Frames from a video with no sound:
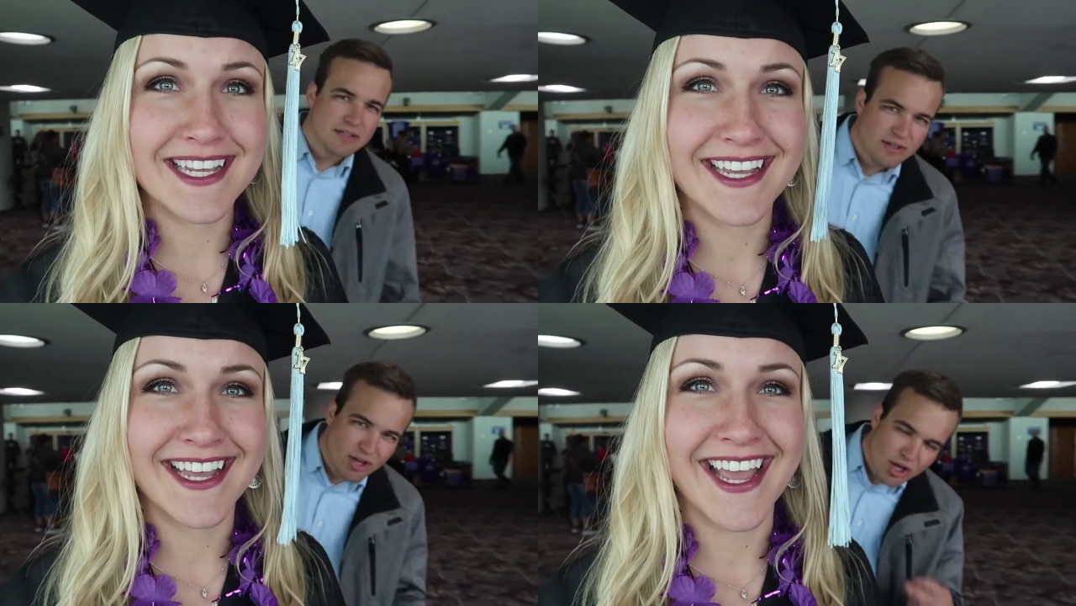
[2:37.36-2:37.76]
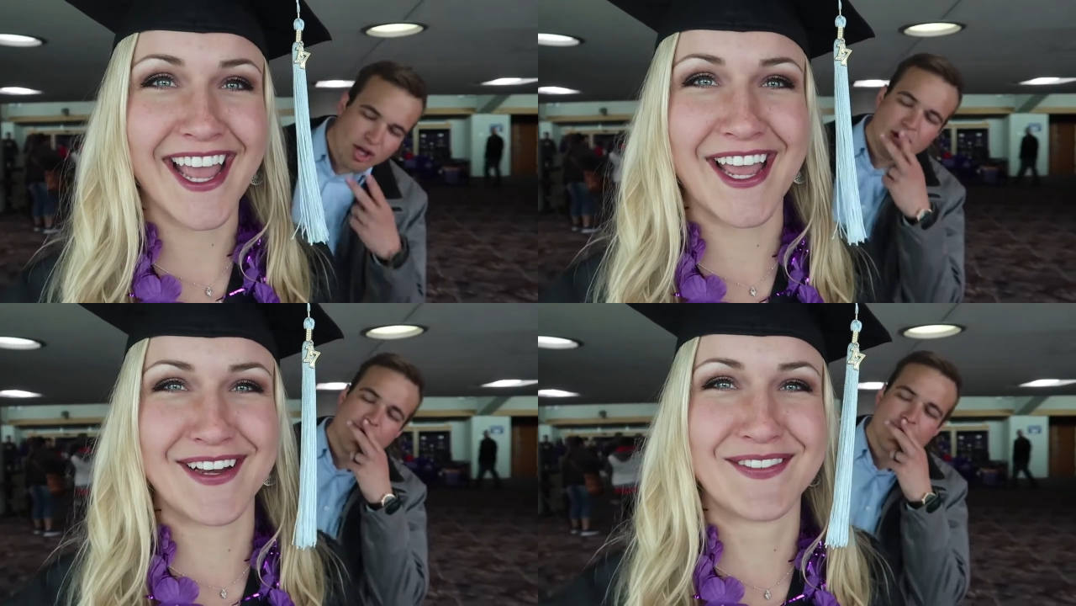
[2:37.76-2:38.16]
Speaker 1: and
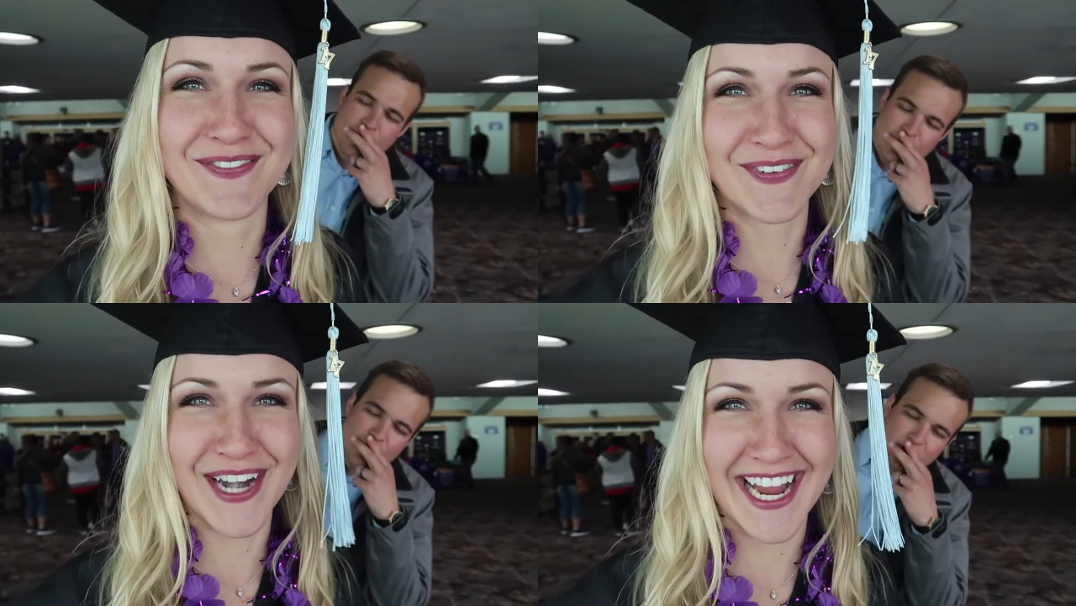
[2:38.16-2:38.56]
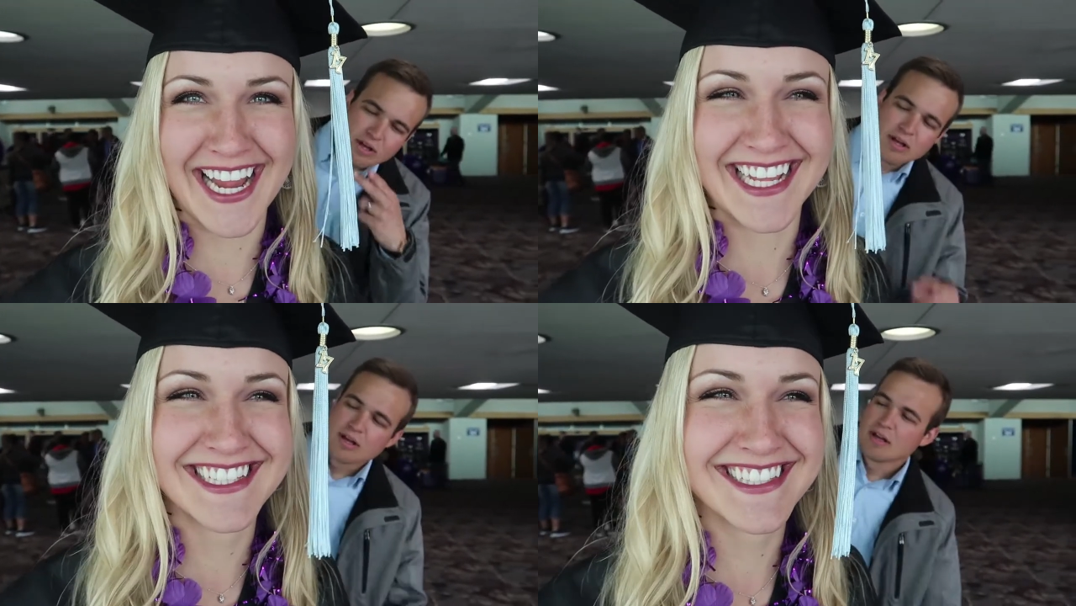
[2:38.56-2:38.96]

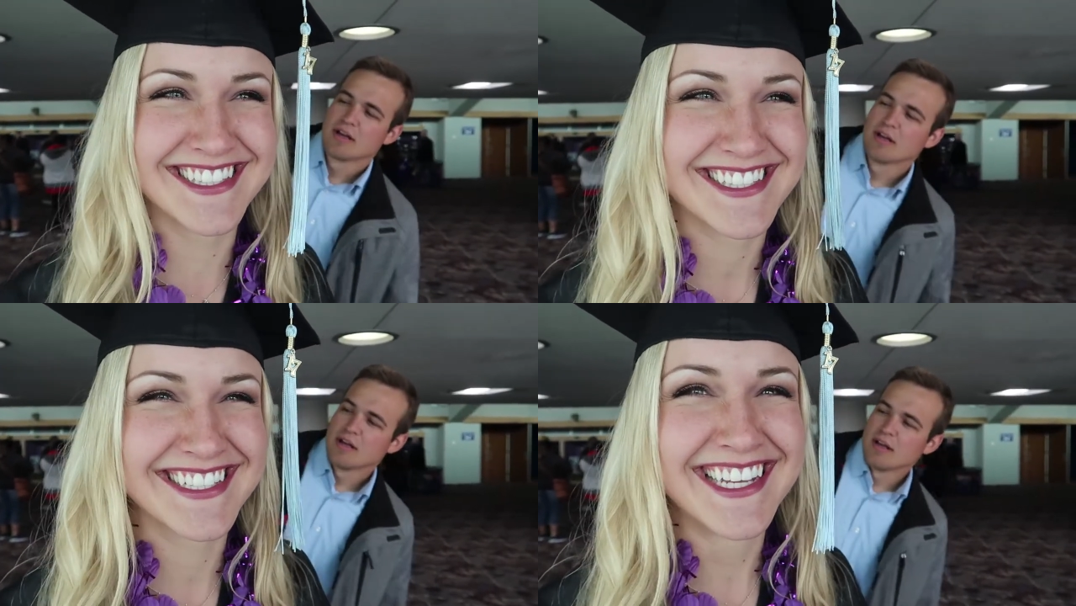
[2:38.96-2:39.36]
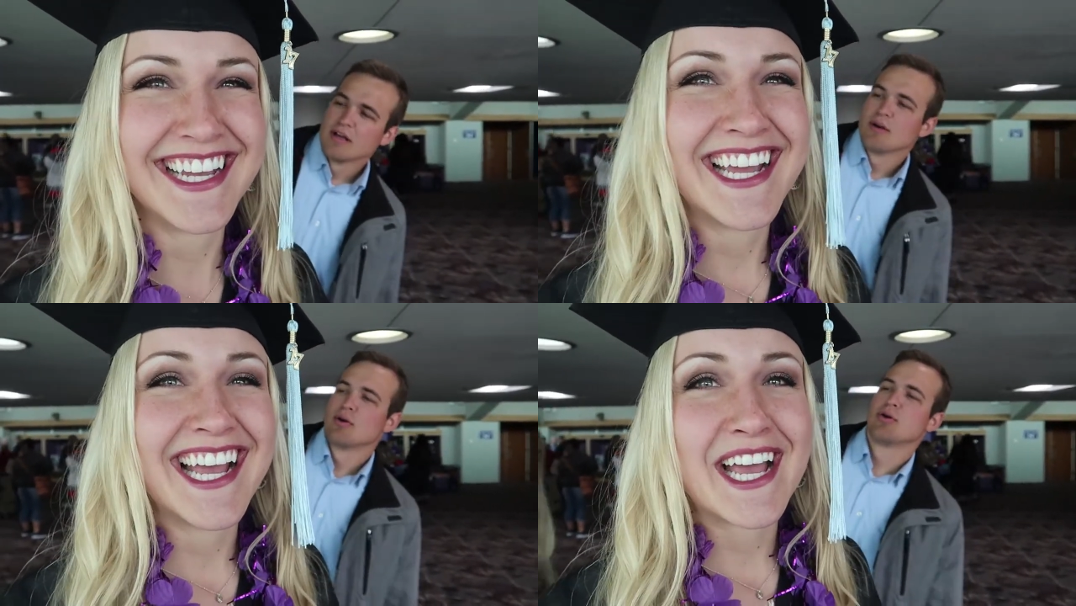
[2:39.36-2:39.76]
friends.
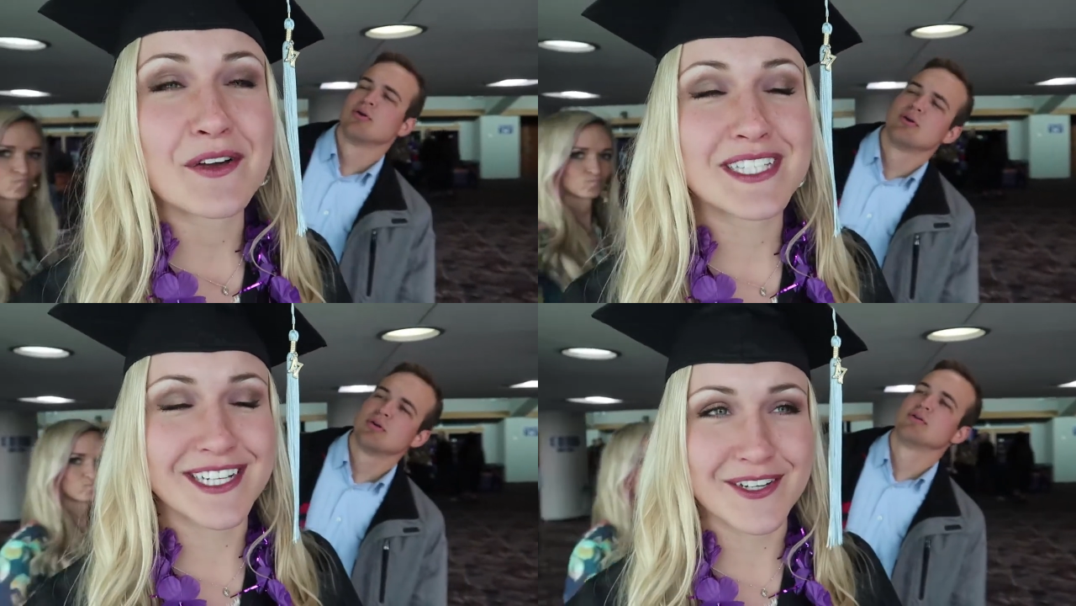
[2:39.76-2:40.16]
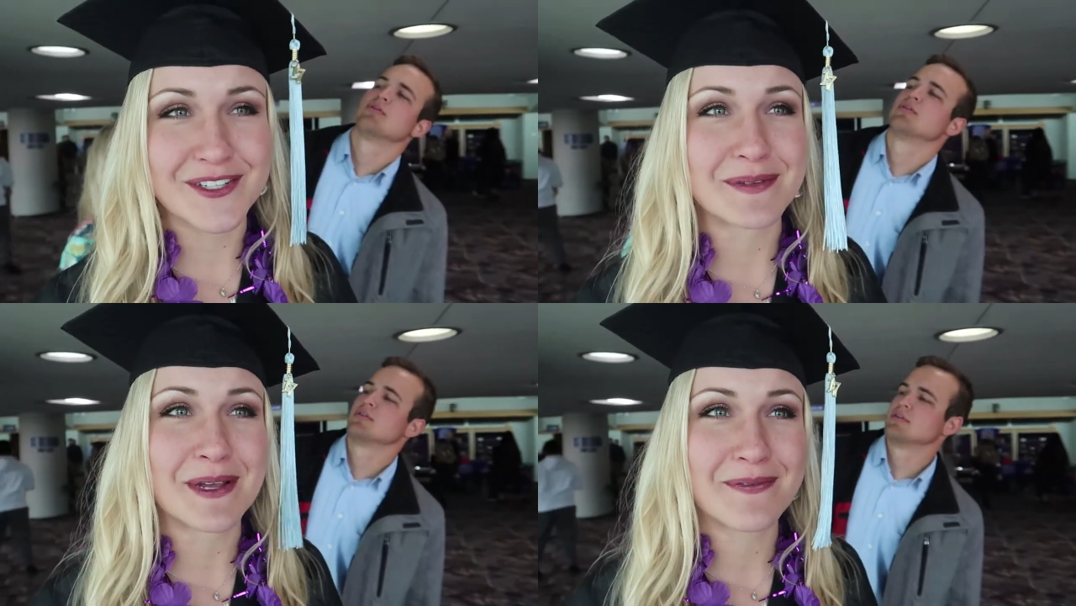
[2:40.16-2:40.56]

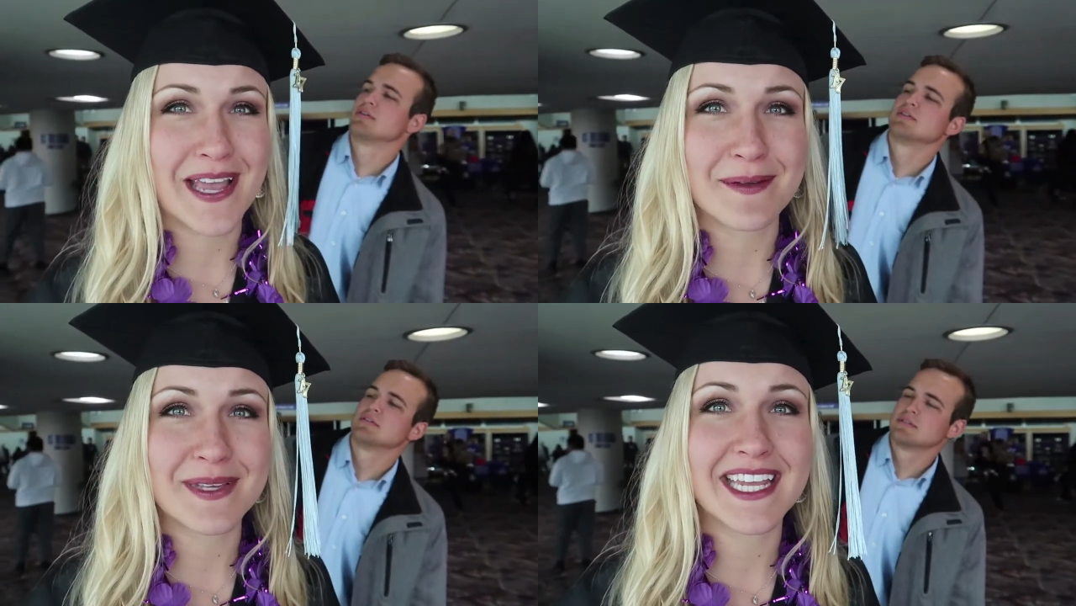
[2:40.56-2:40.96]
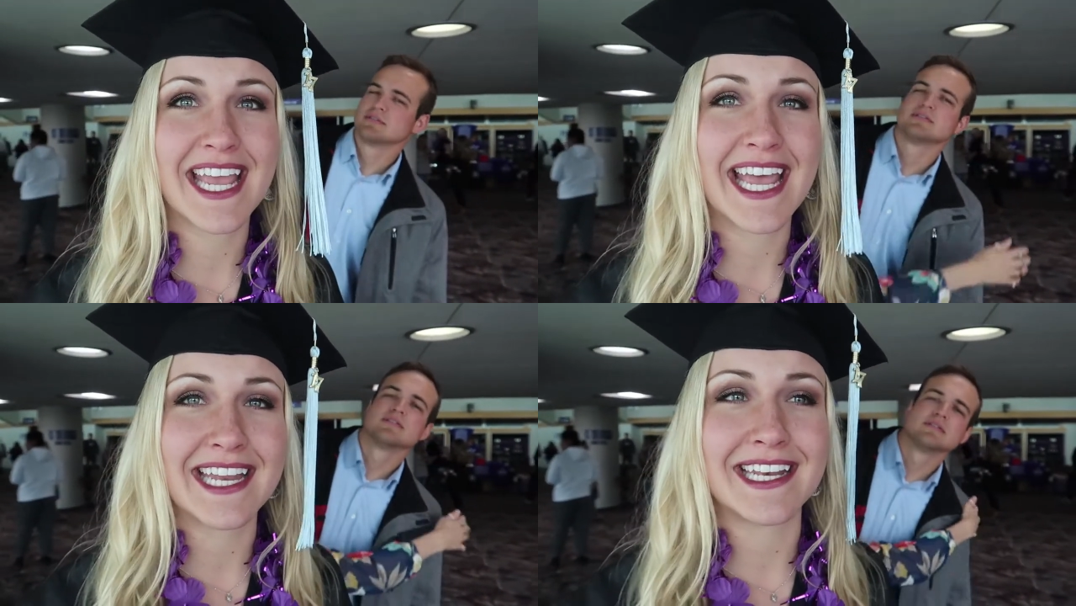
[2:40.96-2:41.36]
Seriously, my family,
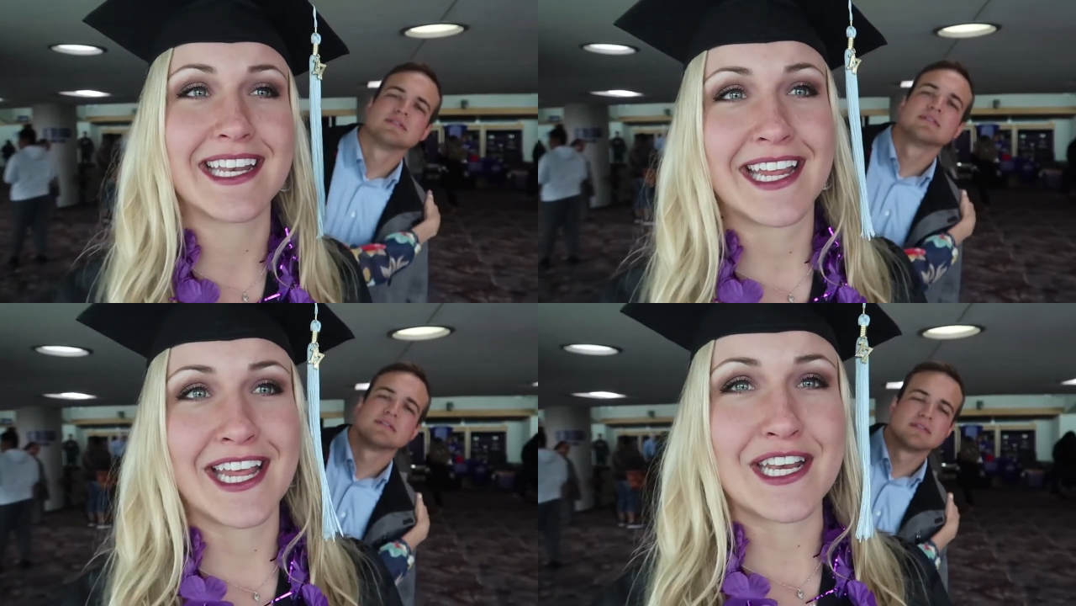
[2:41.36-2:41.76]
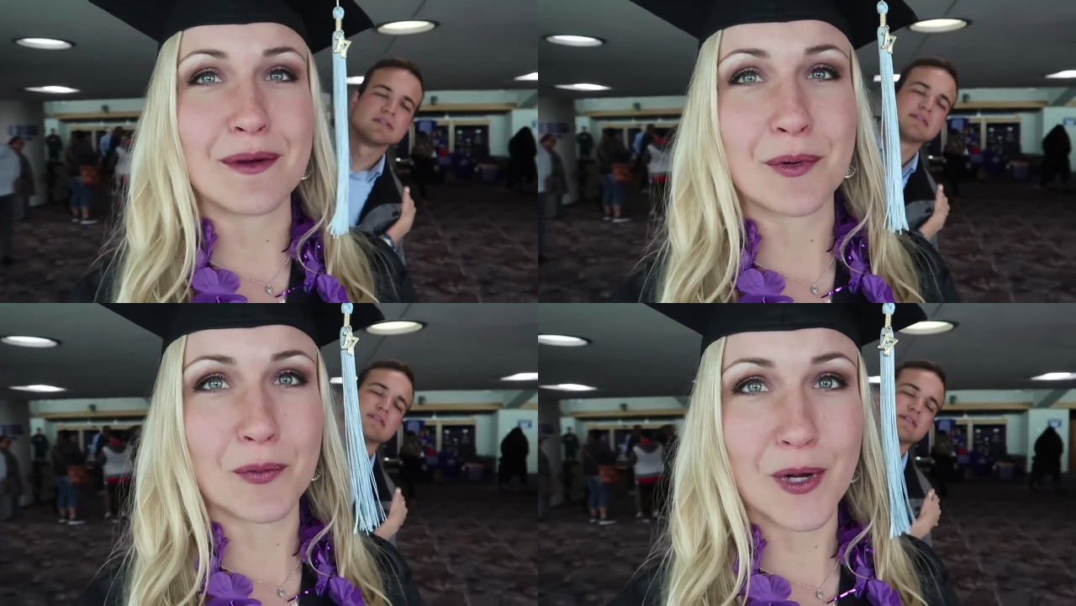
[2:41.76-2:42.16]
and number